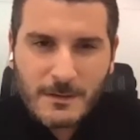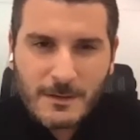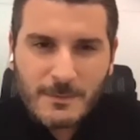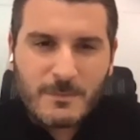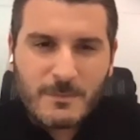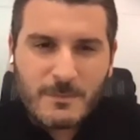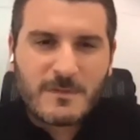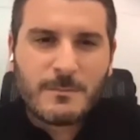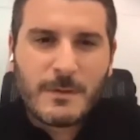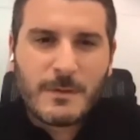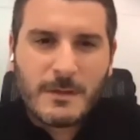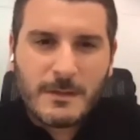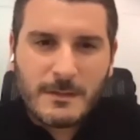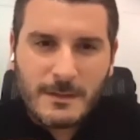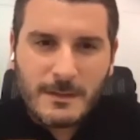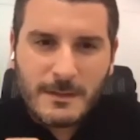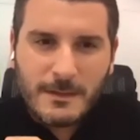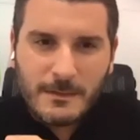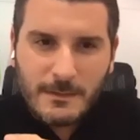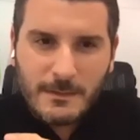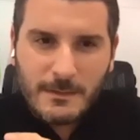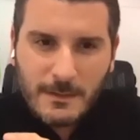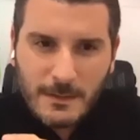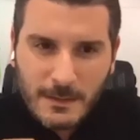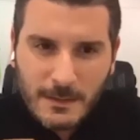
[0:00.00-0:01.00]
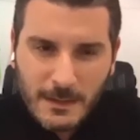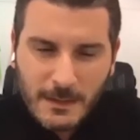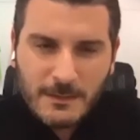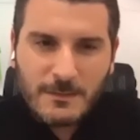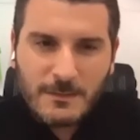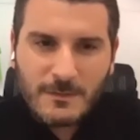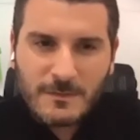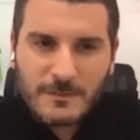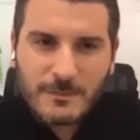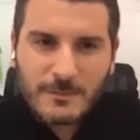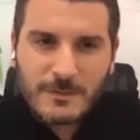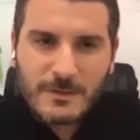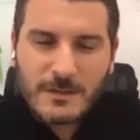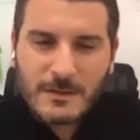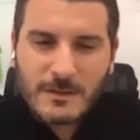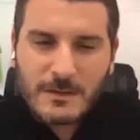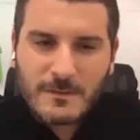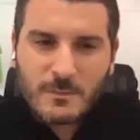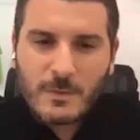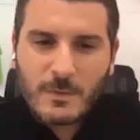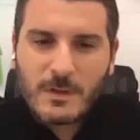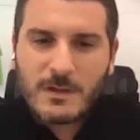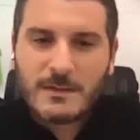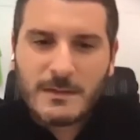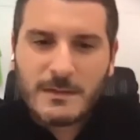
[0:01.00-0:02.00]
It was building an industry that is
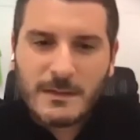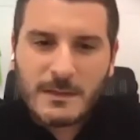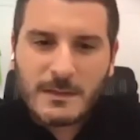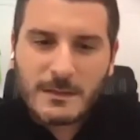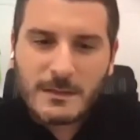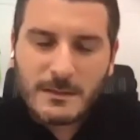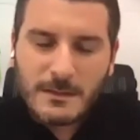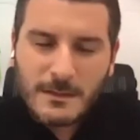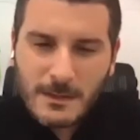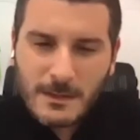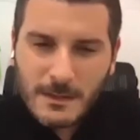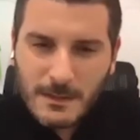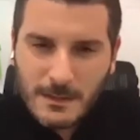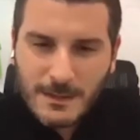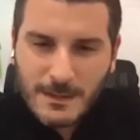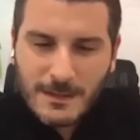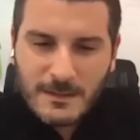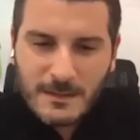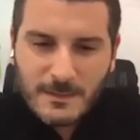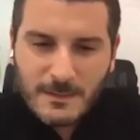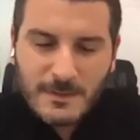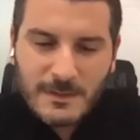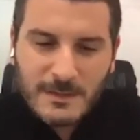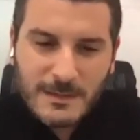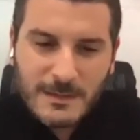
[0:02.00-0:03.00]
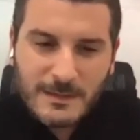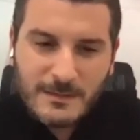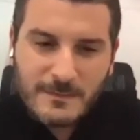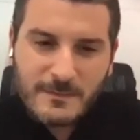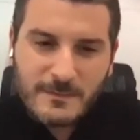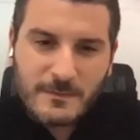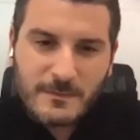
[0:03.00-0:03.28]
well needed in the Middle East.